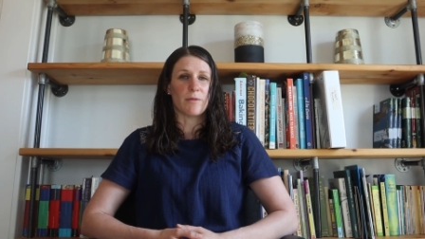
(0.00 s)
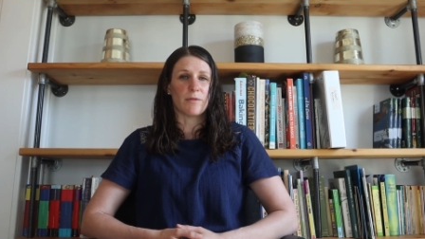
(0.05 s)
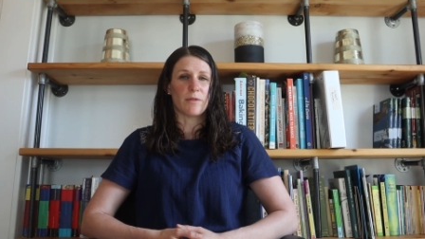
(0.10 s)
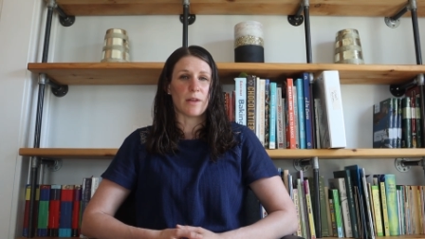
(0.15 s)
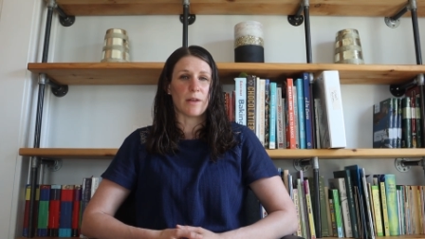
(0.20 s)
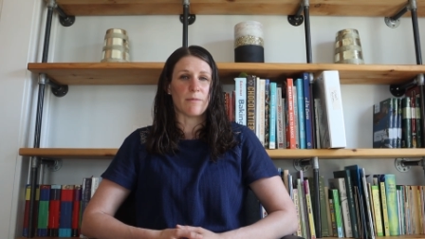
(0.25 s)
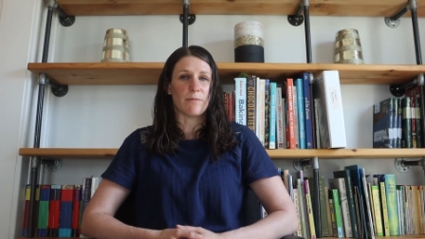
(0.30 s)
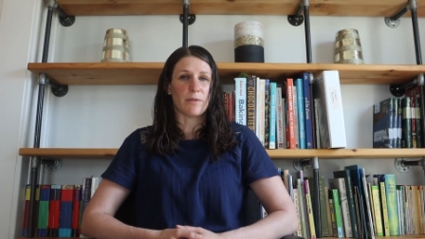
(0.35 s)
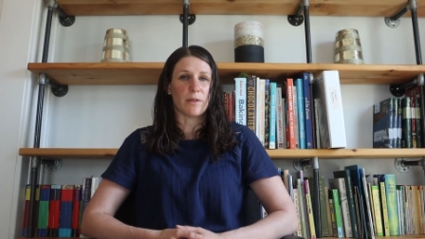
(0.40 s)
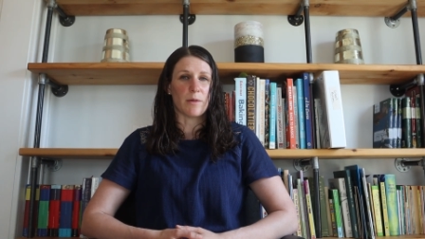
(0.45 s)
of
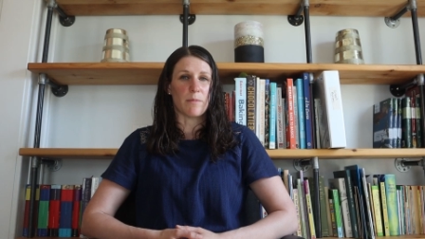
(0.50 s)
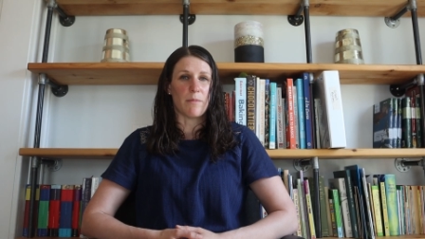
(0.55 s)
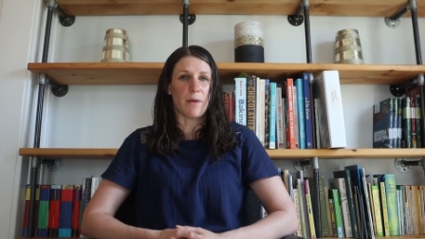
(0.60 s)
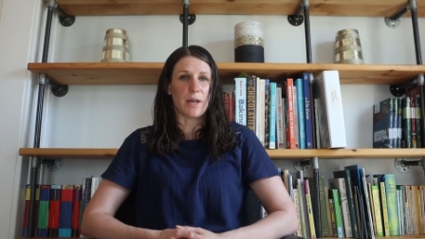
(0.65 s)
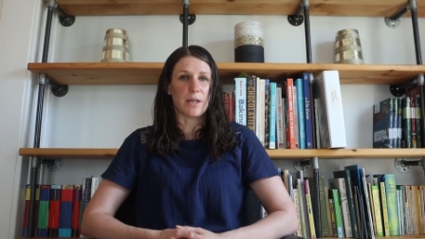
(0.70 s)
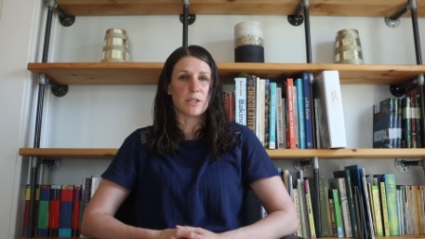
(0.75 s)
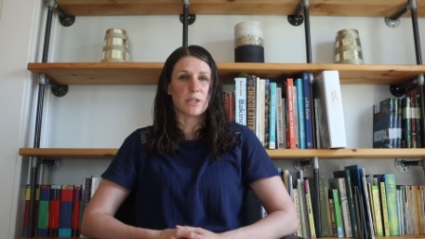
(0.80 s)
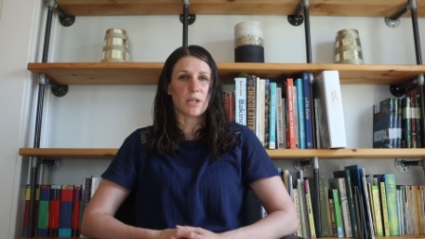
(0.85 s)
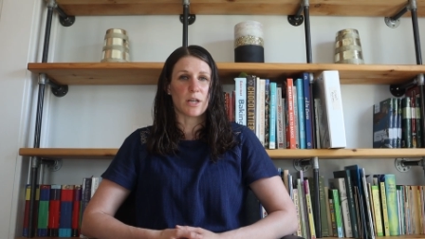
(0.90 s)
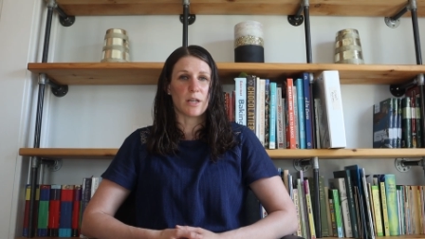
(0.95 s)
the
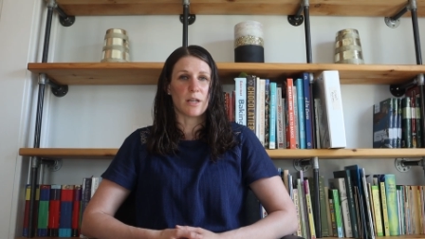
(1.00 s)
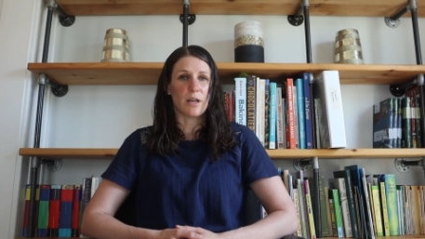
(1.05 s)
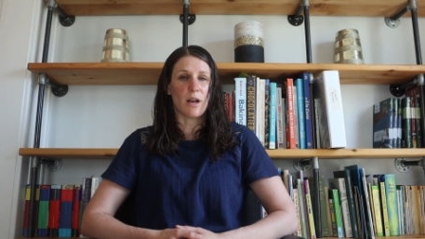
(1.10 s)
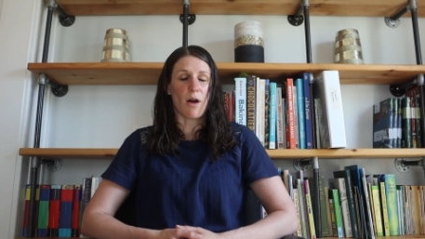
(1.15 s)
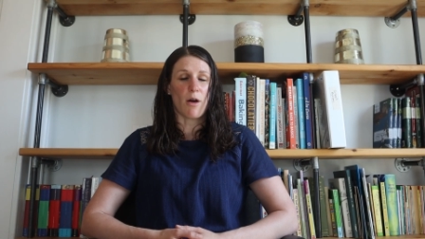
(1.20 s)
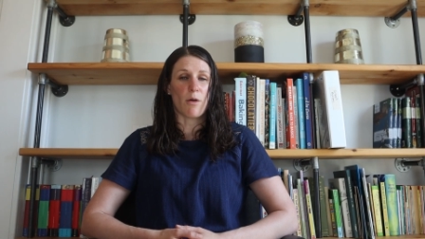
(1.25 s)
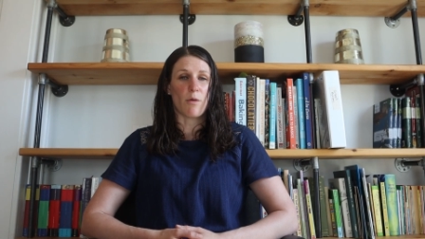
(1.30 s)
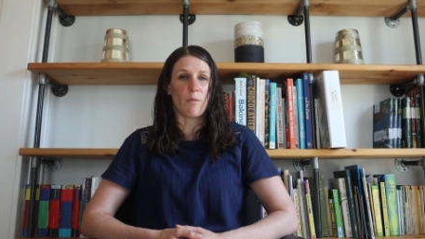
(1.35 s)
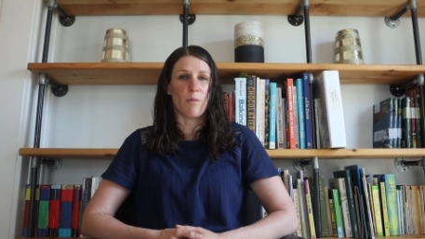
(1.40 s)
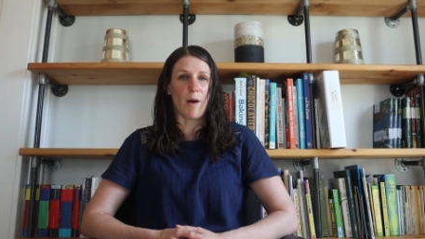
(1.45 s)
inflammation
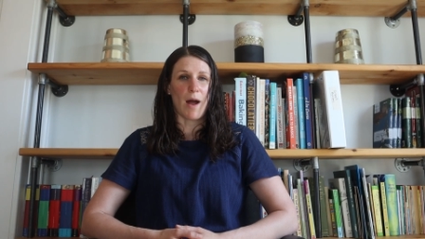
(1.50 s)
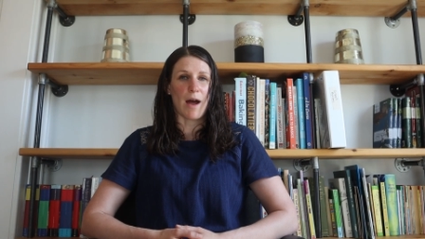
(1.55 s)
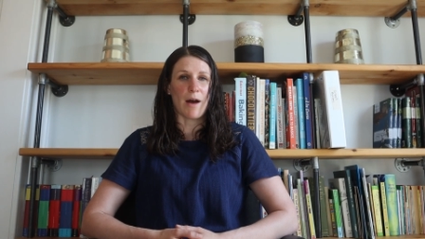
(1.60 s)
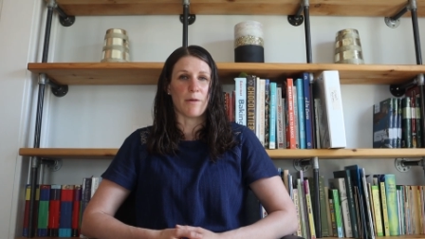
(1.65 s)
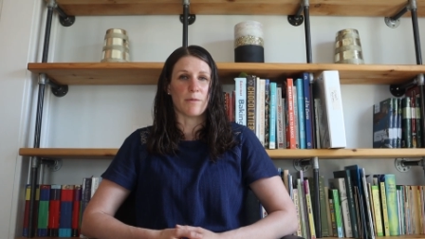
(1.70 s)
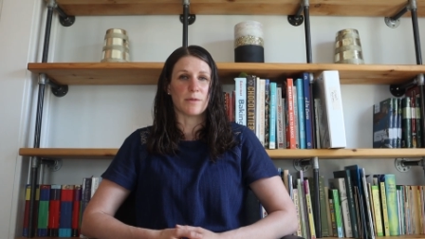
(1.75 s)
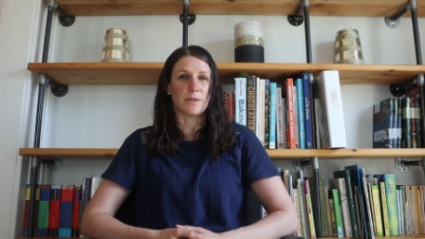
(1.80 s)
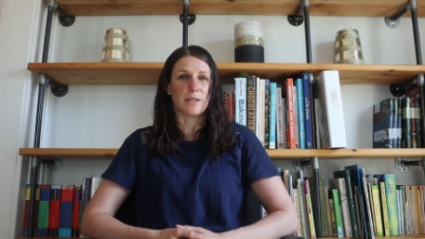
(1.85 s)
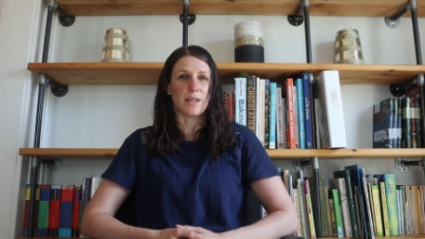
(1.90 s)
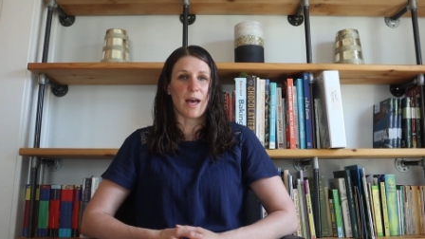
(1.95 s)

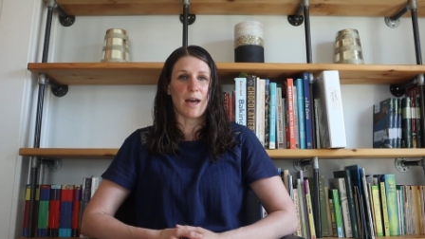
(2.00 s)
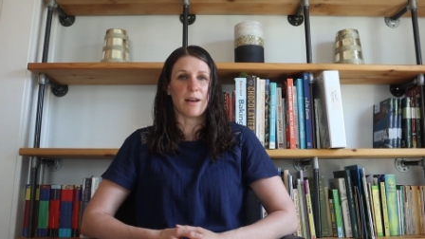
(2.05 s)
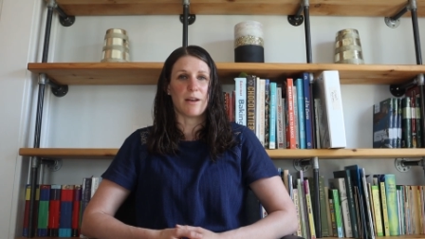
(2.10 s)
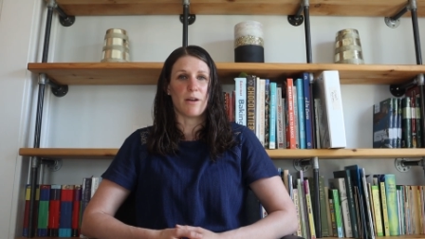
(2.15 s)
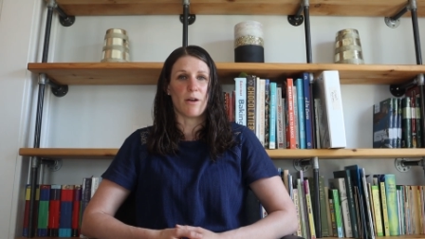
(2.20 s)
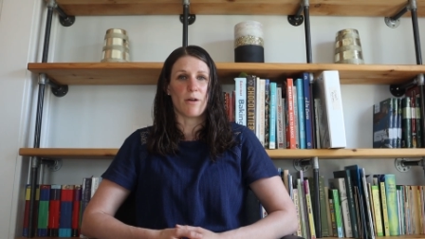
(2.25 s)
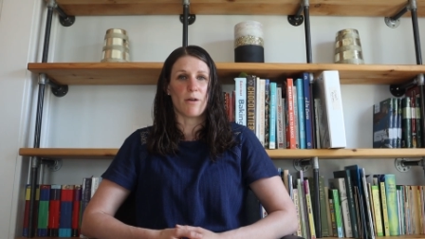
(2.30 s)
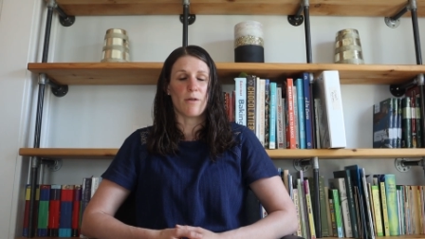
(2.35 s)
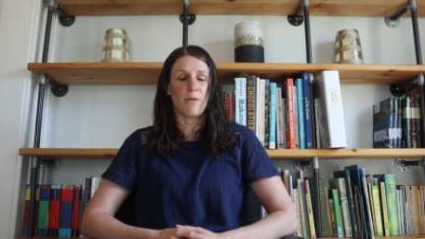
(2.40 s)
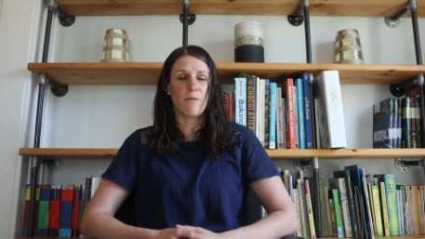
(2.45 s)
around
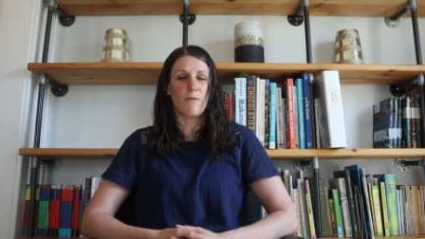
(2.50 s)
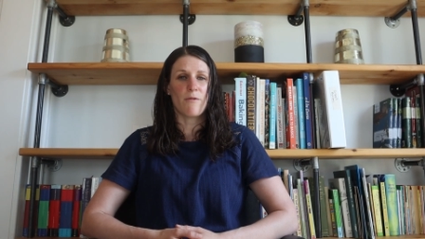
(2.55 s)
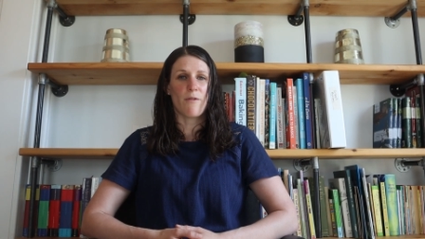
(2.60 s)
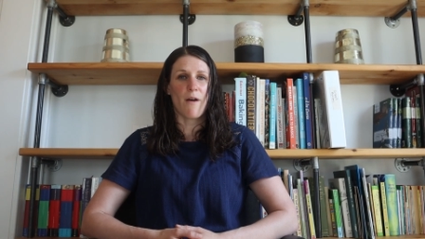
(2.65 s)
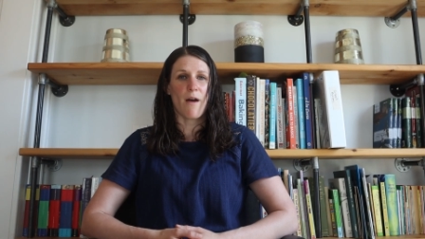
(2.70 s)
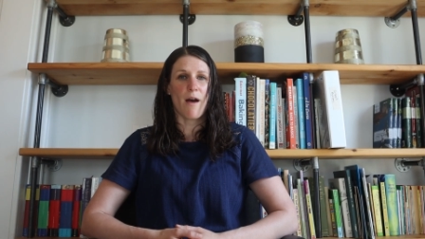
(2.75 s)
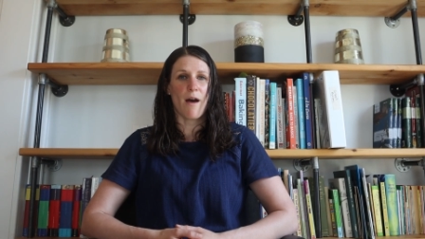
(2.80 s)
that nerve.